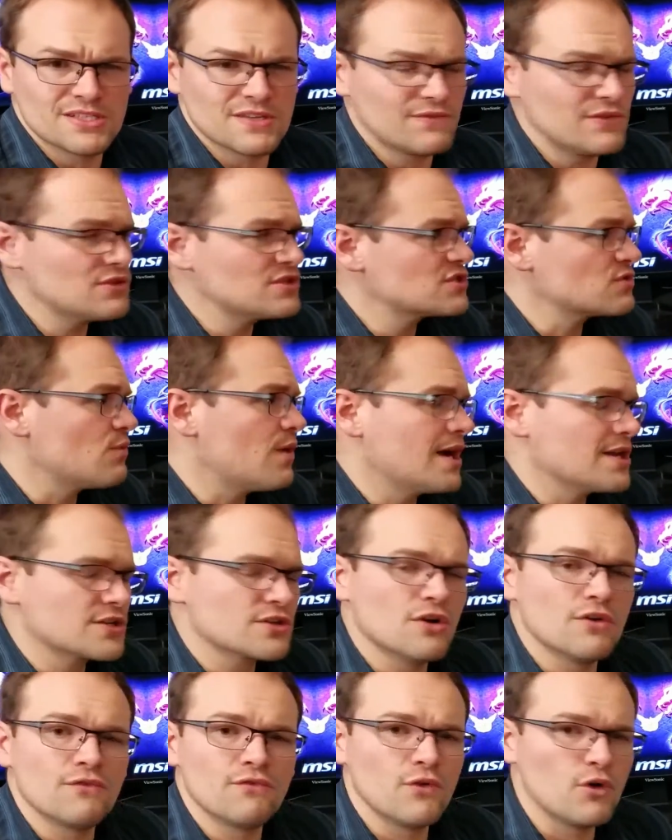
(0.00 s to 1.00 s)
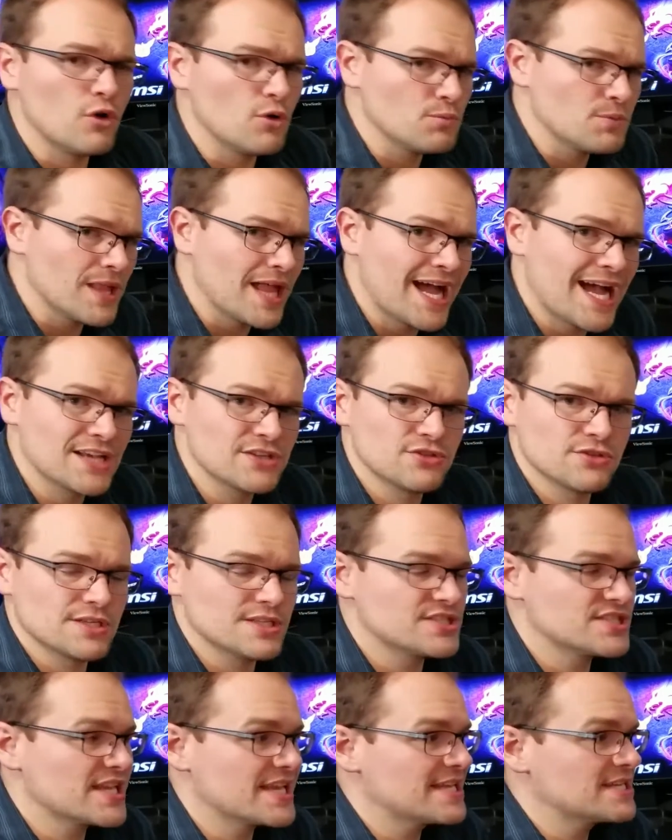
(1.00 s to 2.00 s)
If you just want it to go full blast, you can
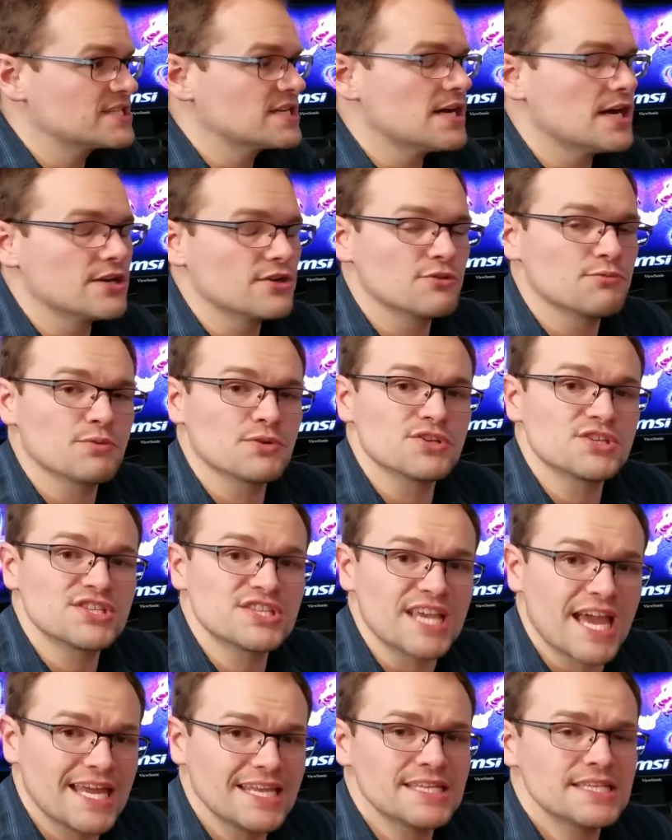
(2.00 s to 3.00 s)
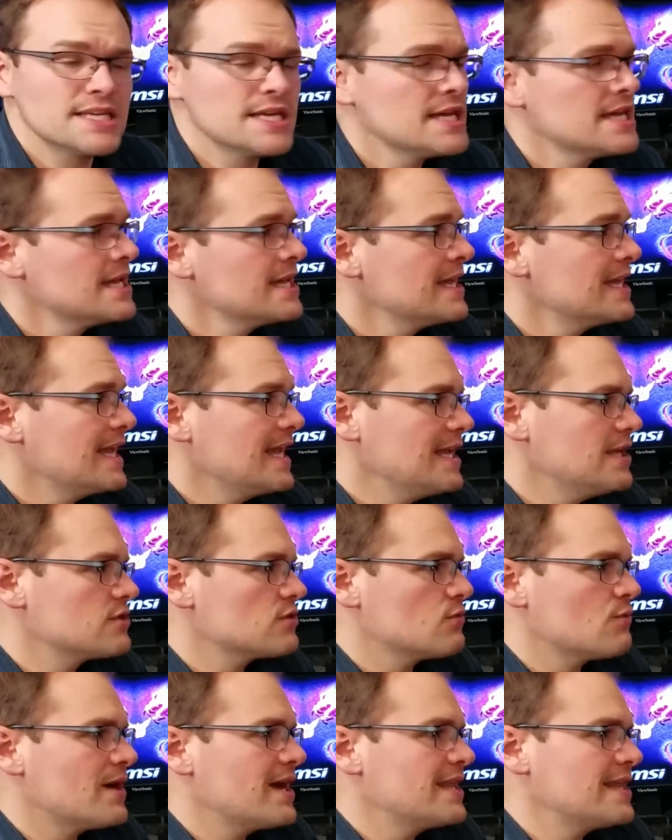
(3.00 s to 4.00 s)
set it to 100%.
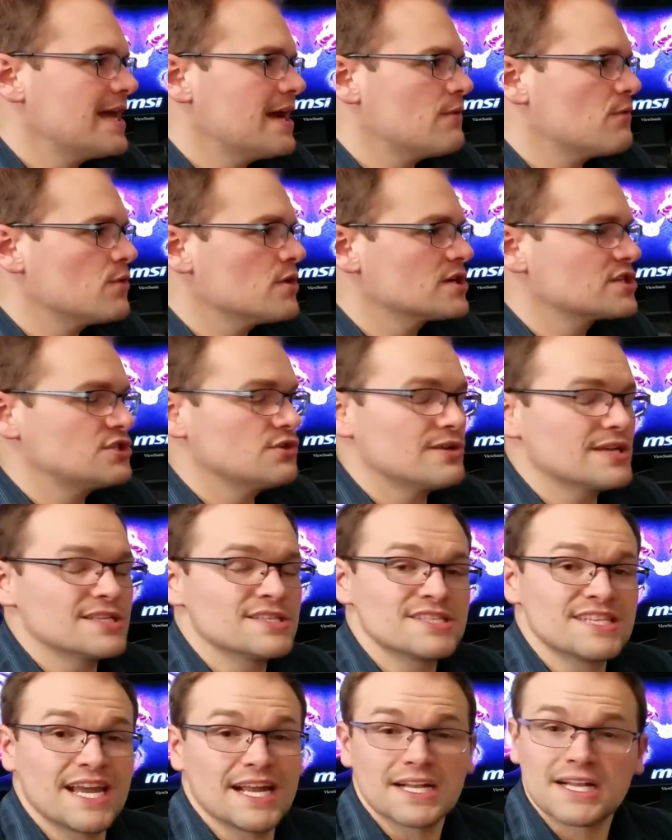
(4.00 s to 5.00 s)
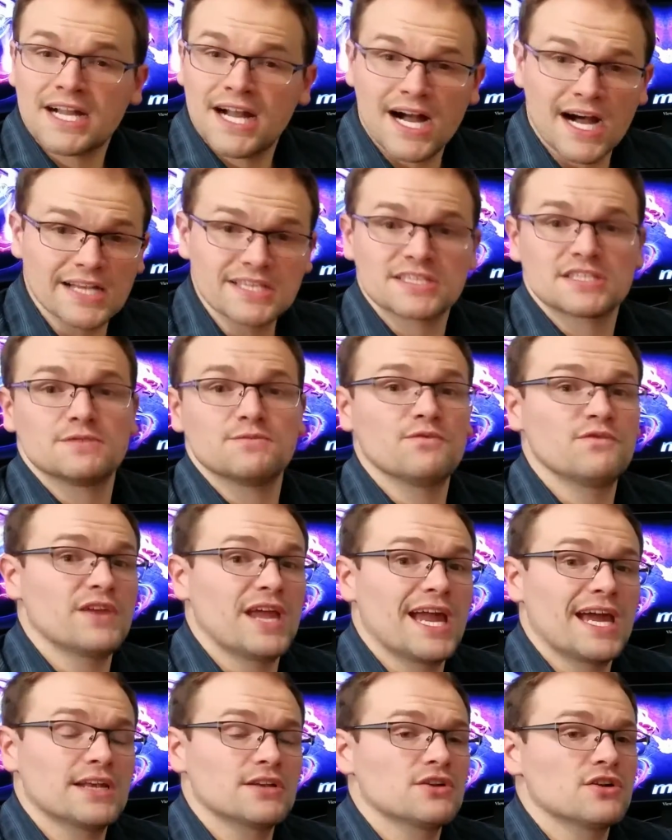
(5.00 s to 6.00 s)
Either way that works, you can set custom
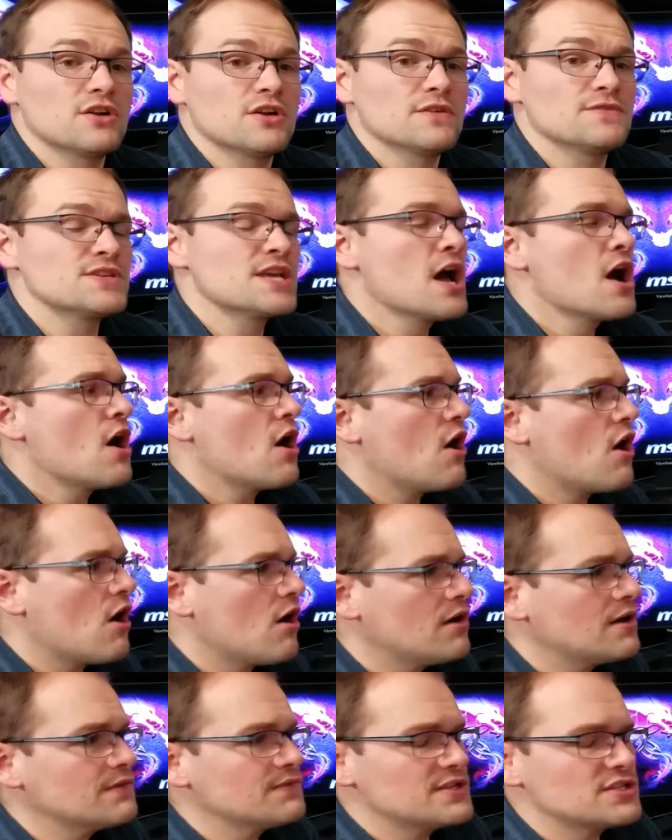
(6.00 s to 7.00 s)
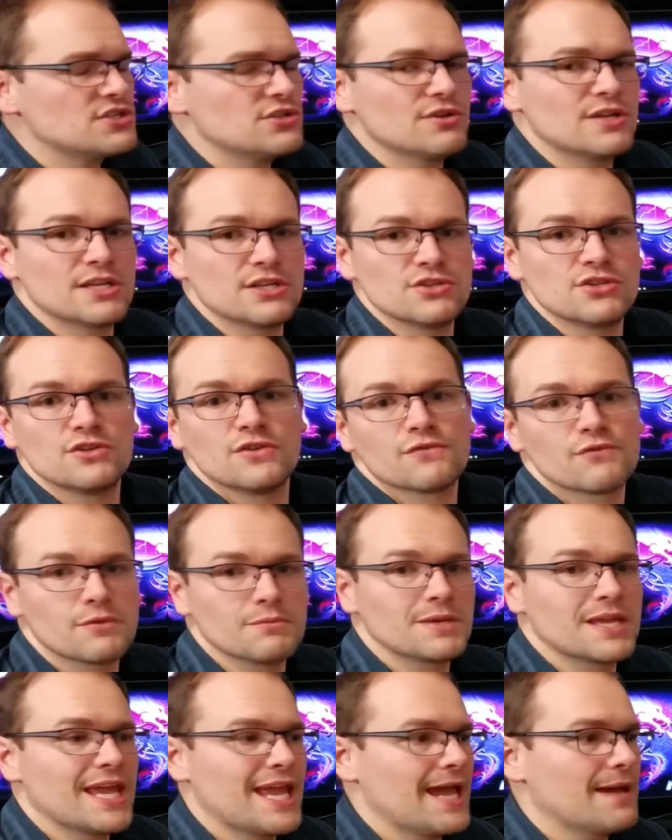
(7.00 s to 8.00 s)
fan curves. All this you can do
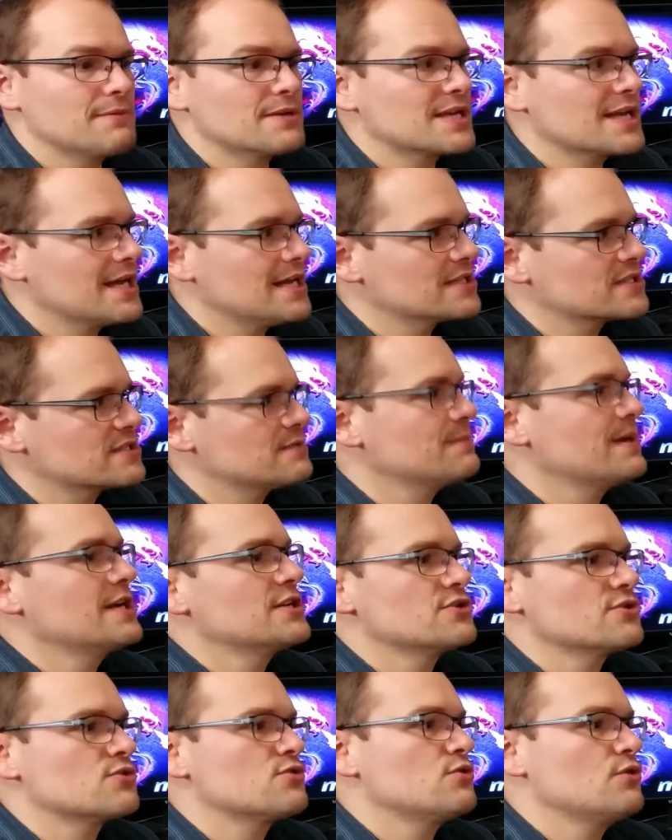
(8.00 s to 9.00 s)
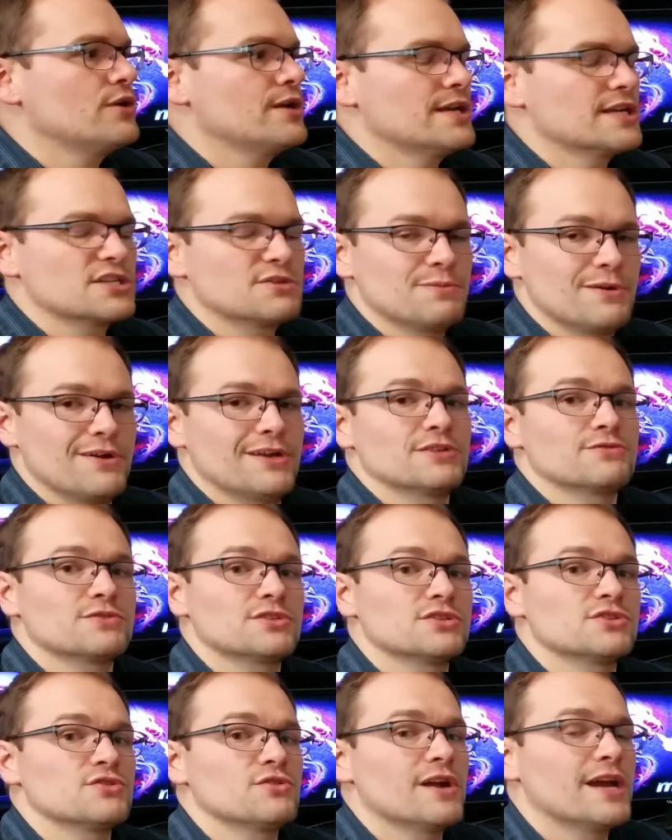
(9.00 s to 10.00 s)
from CAM to customize your cooling experience, which
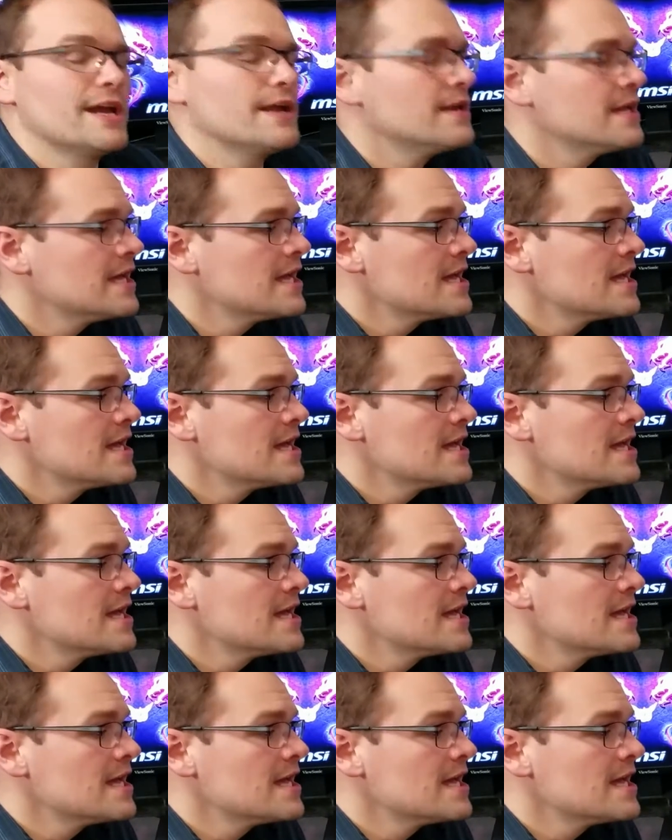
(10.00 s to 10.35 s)
is great.